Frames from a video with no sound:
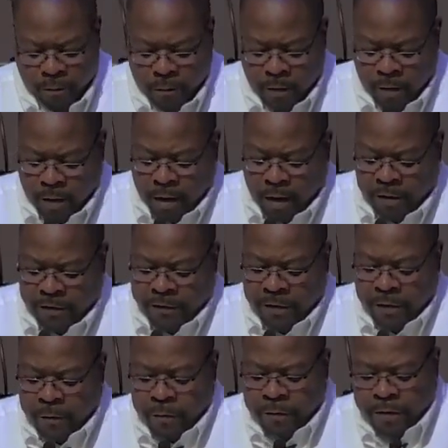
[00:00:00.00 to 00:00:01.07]
I started to
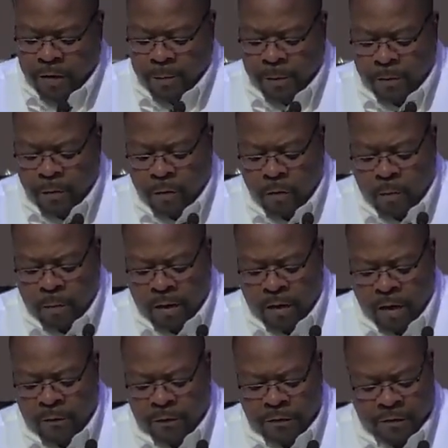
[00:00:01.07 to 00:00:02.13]
think about all my life's
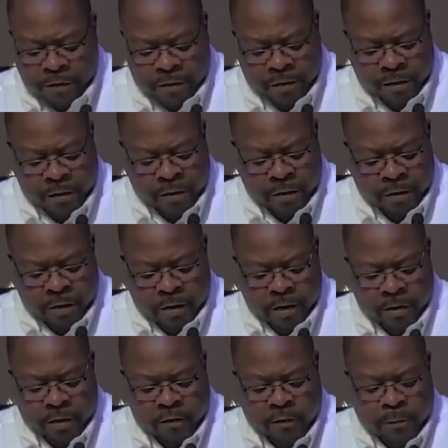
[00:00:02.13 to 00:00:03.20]
journey and
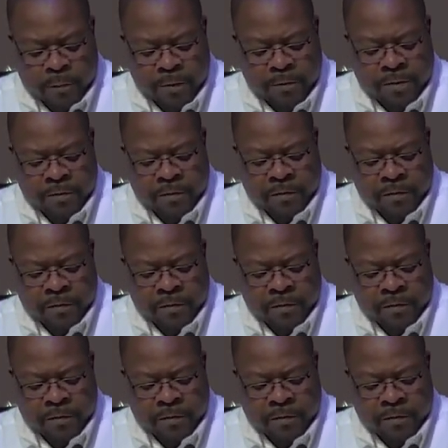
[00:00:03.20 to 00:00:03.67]
experiences,